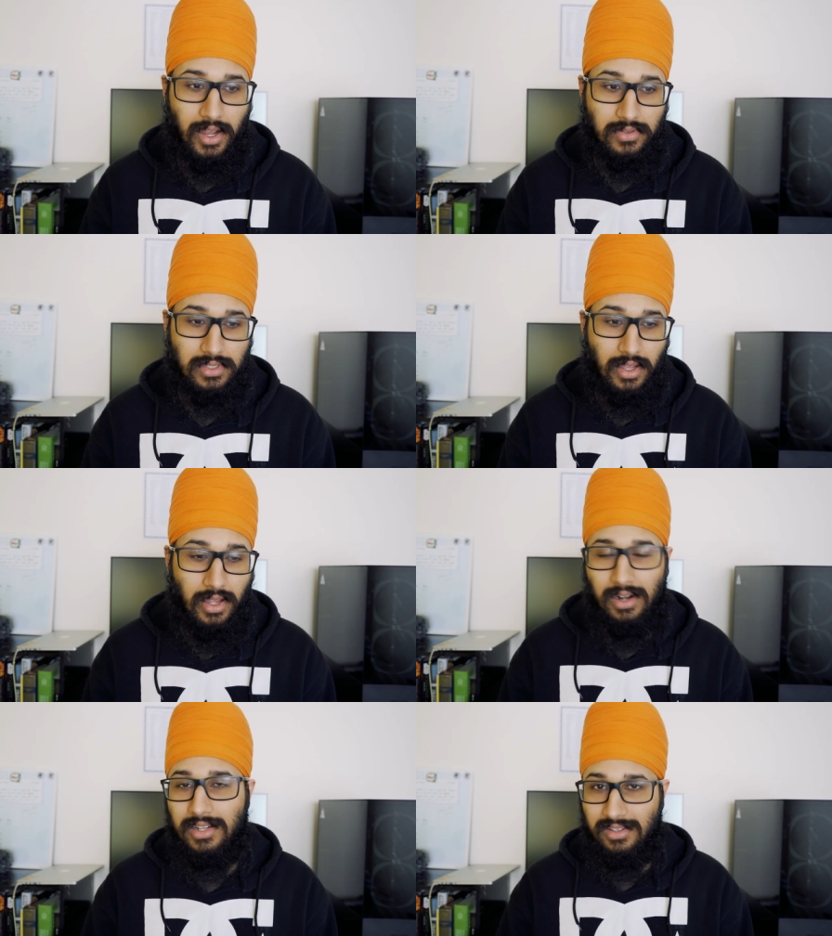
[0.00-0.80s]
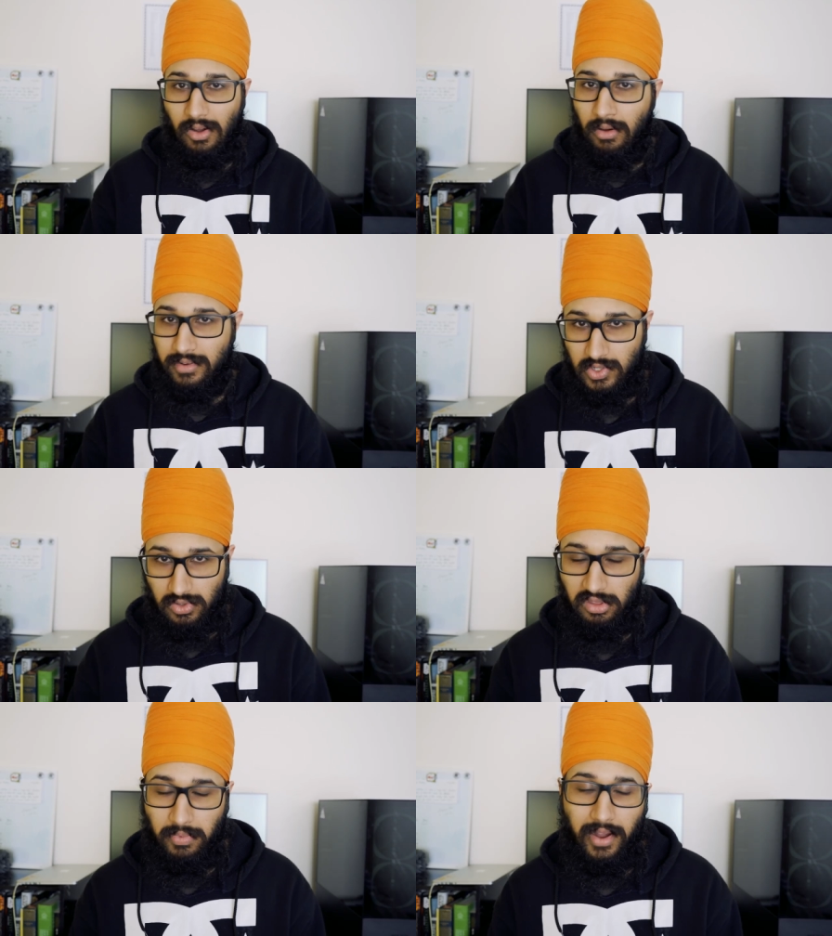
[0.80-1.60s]
out, at least the honest
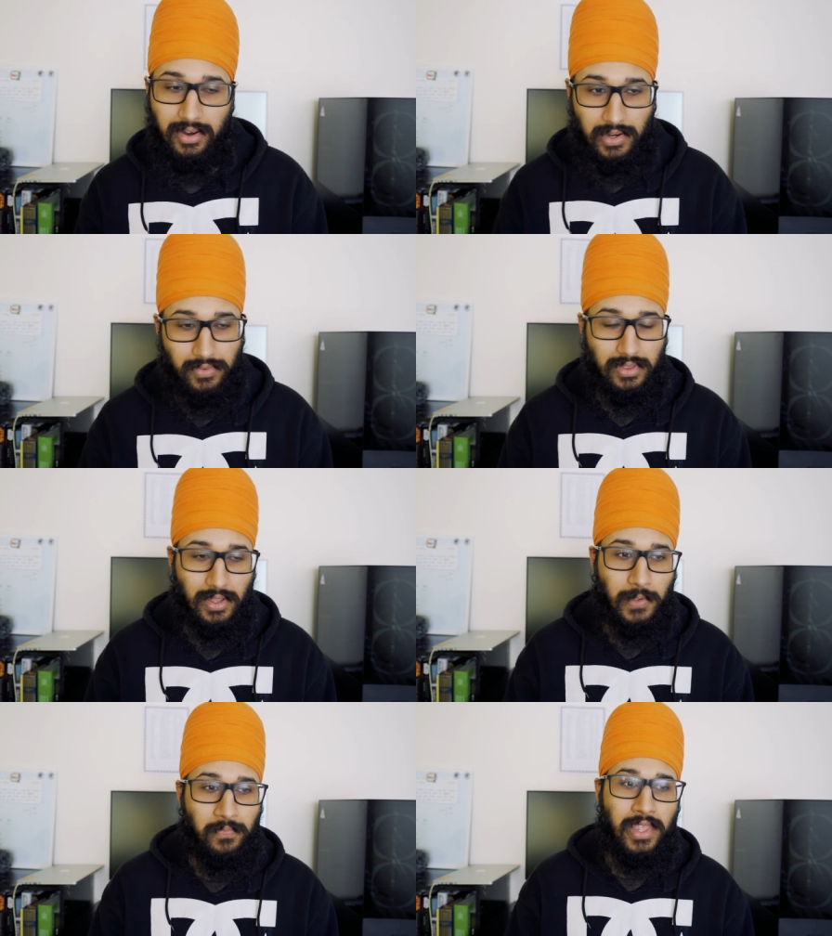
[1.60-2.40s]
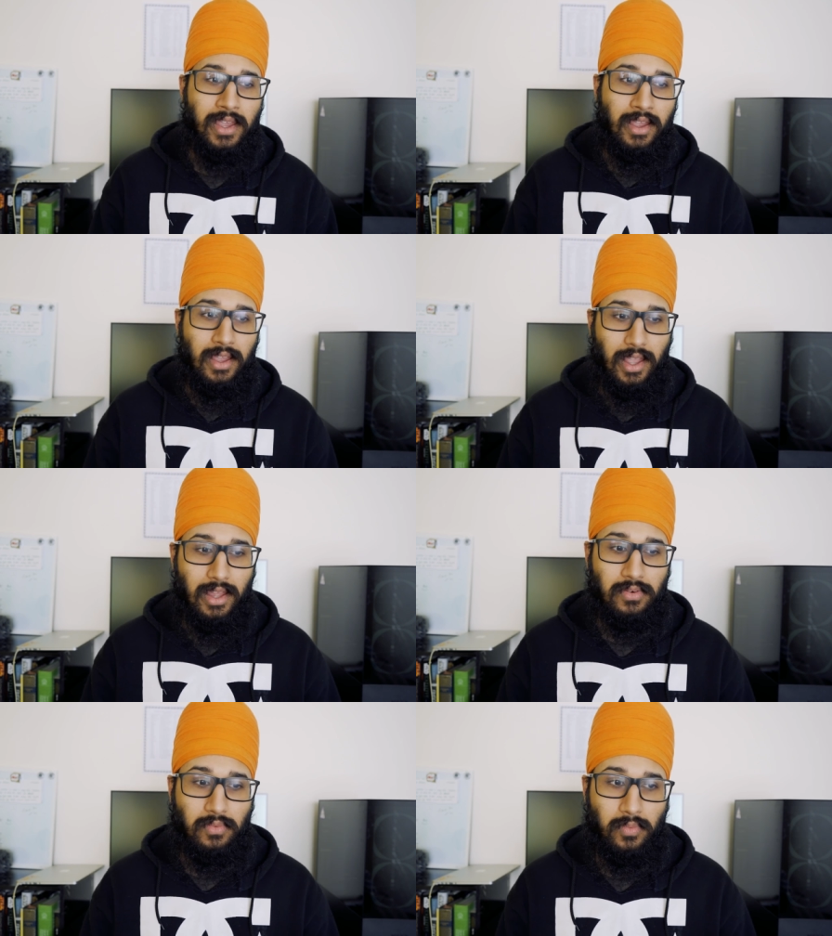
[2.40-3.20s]
truth behind everything.
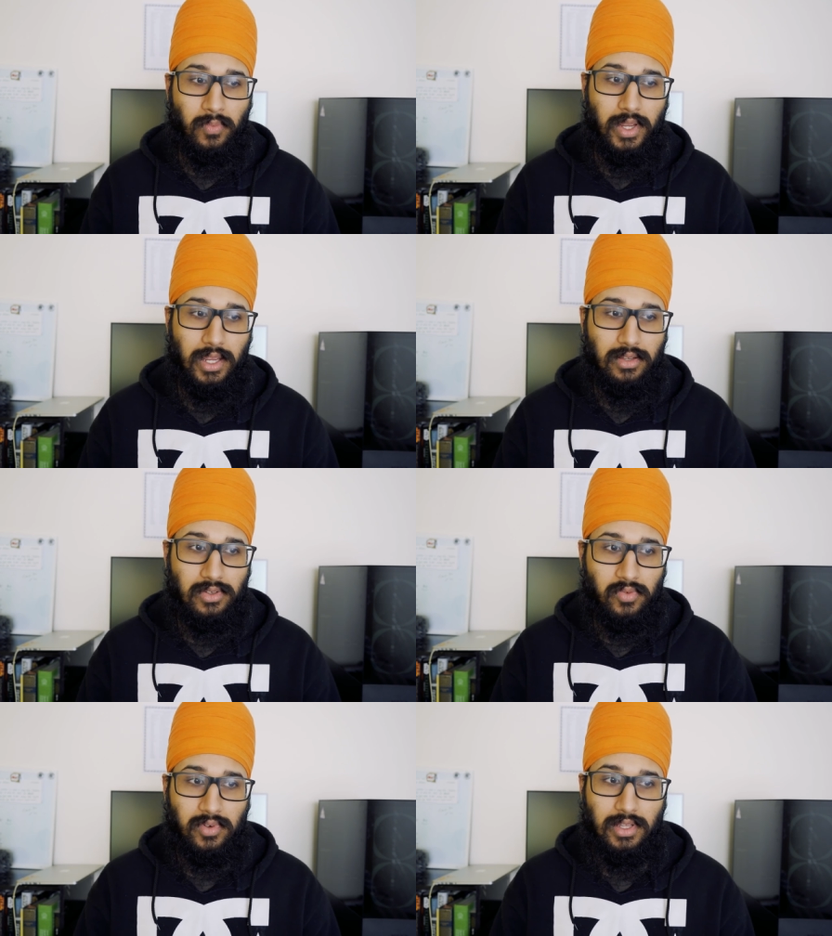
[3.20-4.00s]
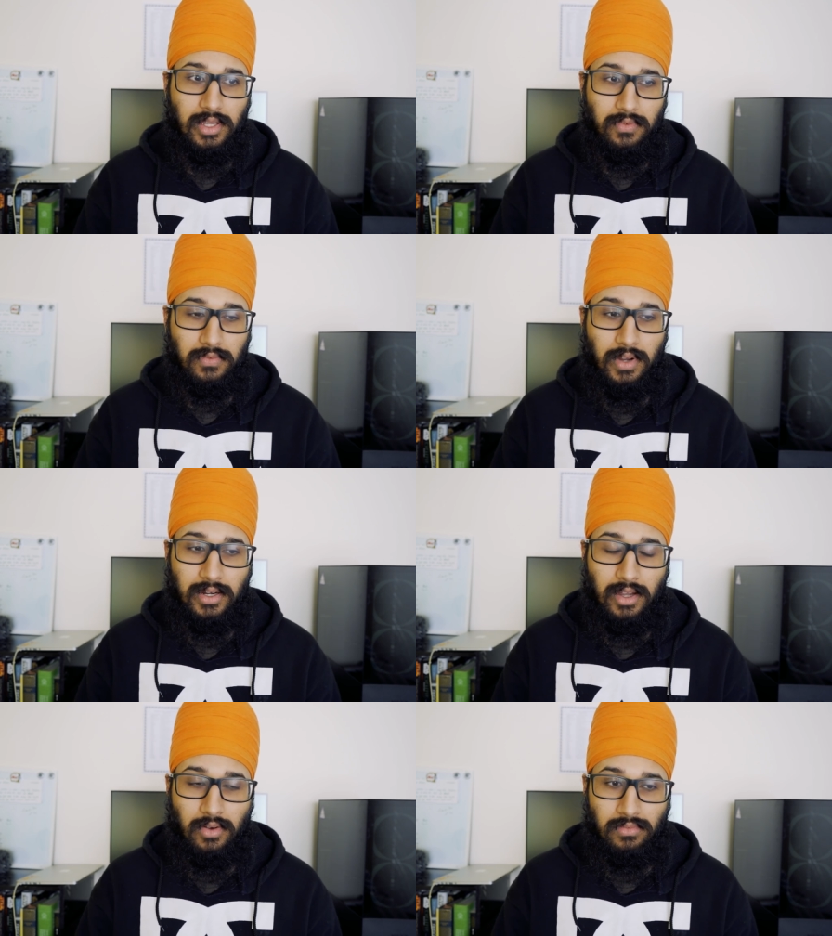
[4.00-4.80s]
And we don't really
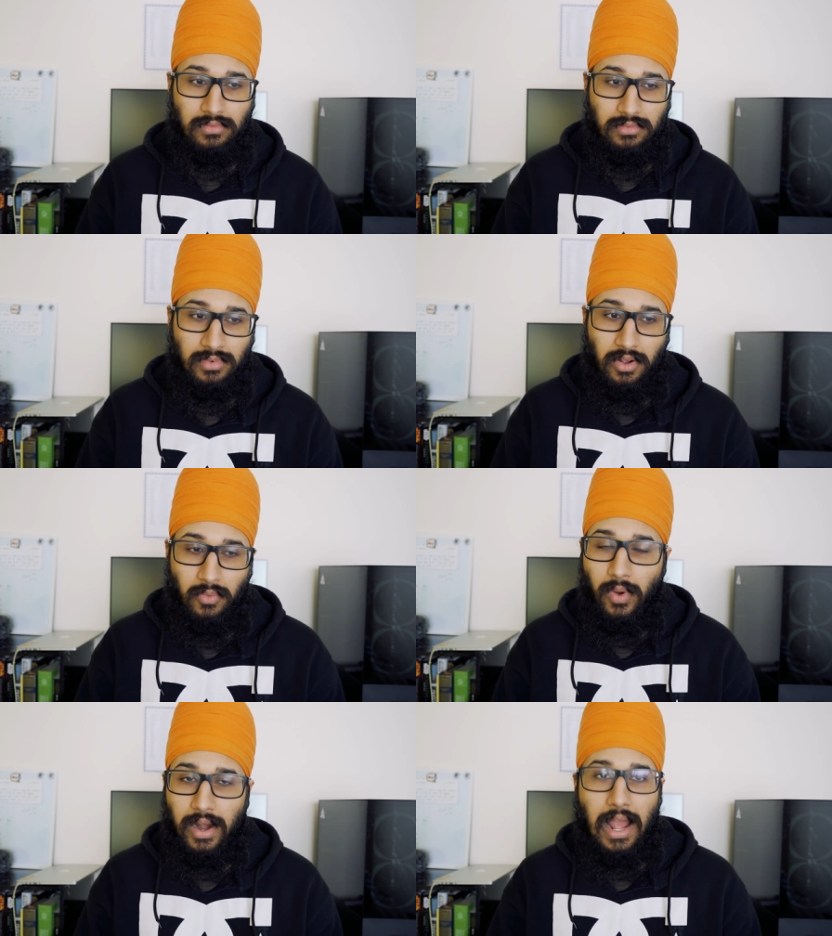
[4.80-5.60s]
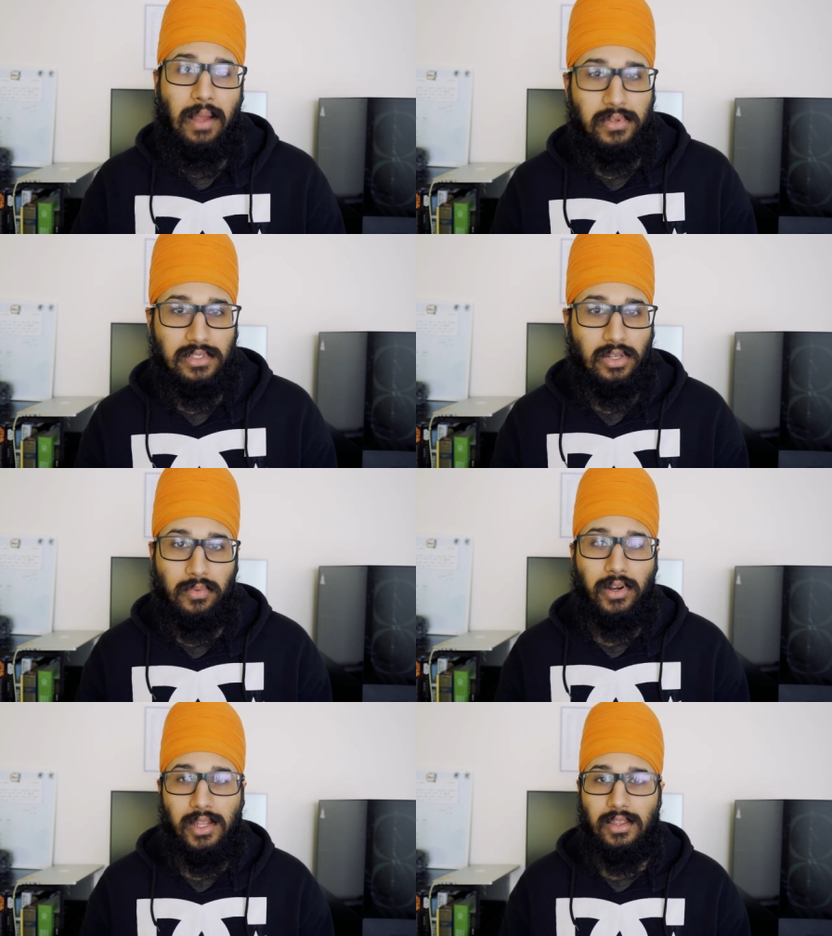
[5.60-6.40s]
find out, you know, what happens to
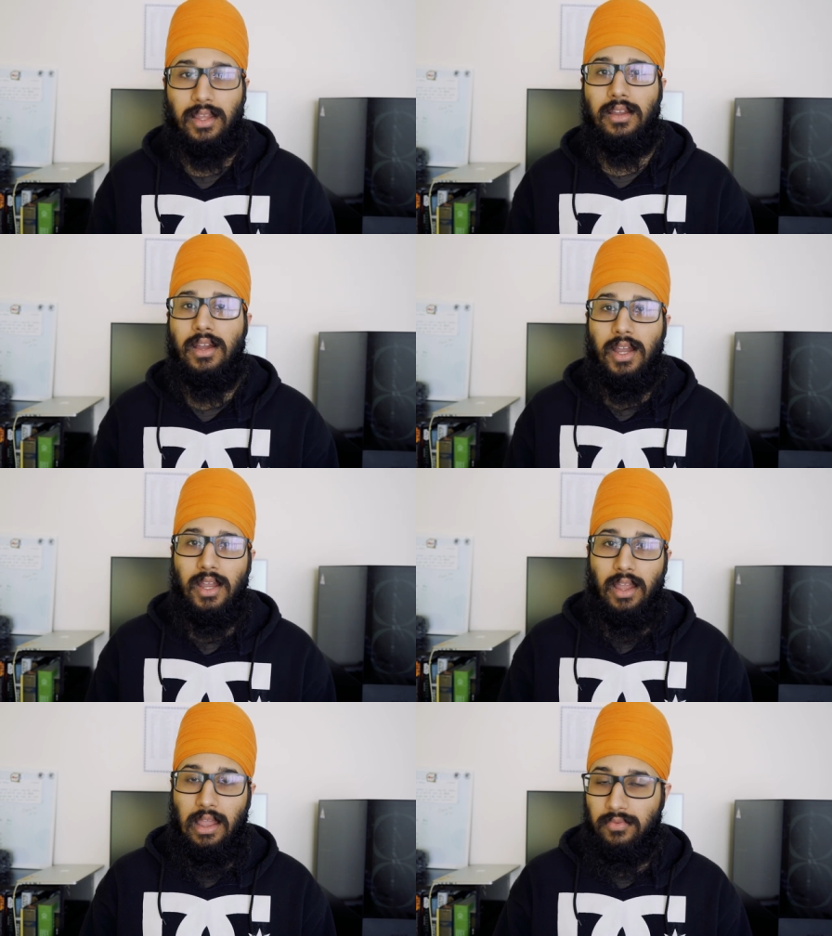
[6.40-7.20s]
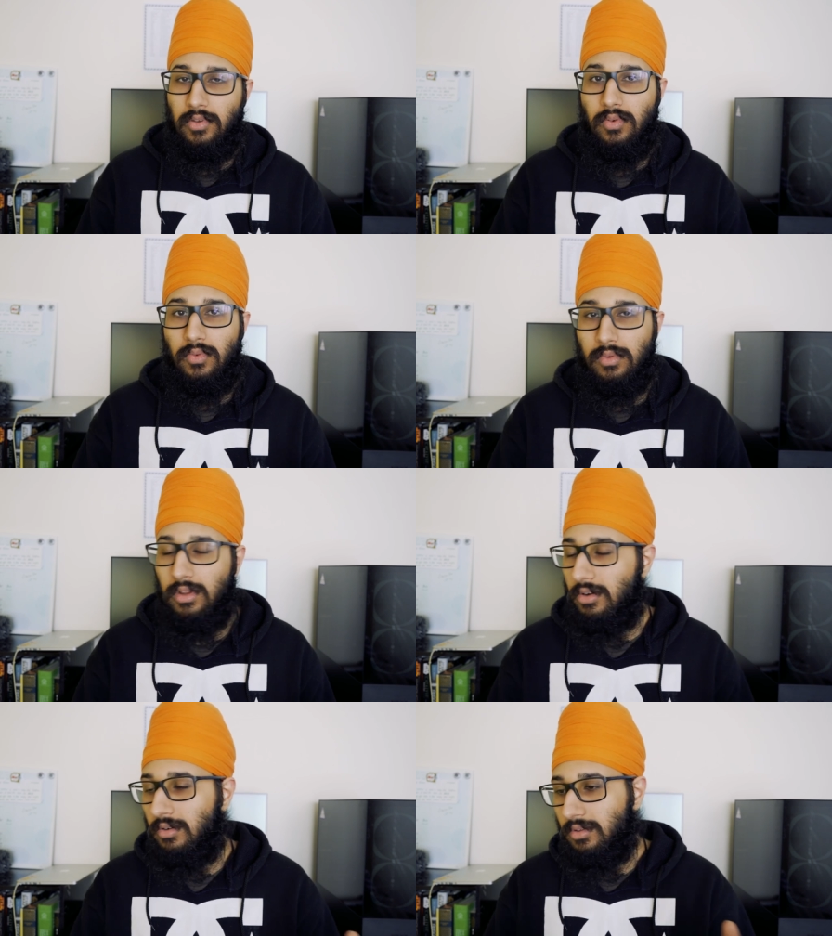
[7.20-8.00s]
him or anything. If you,
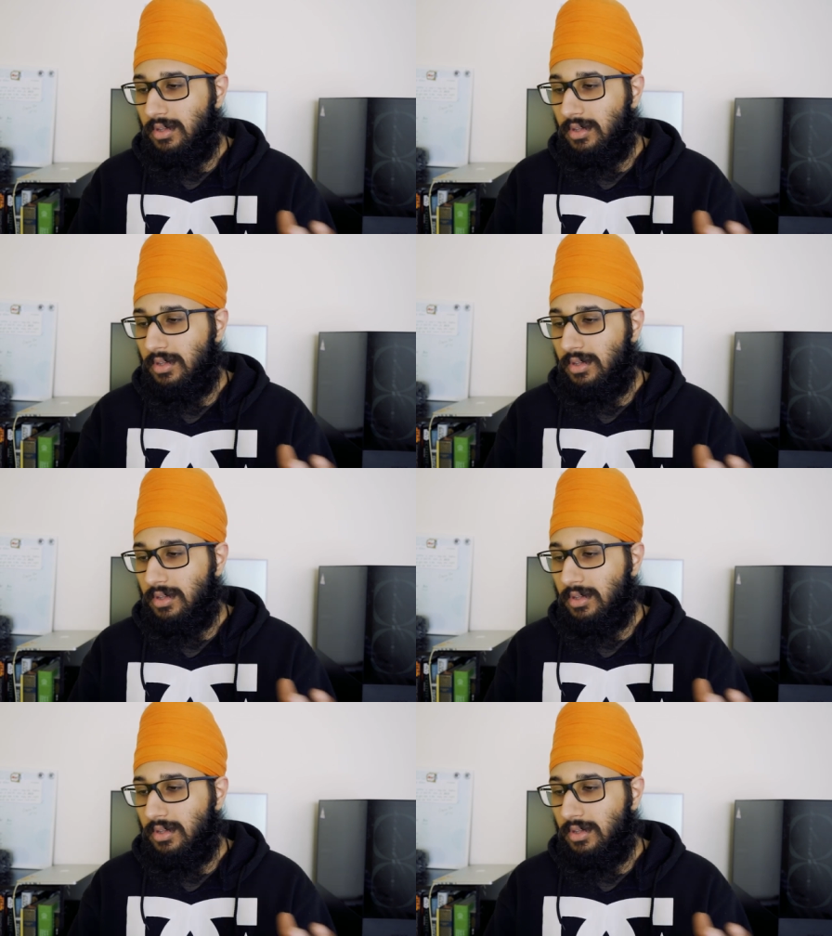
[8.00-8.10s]
you know,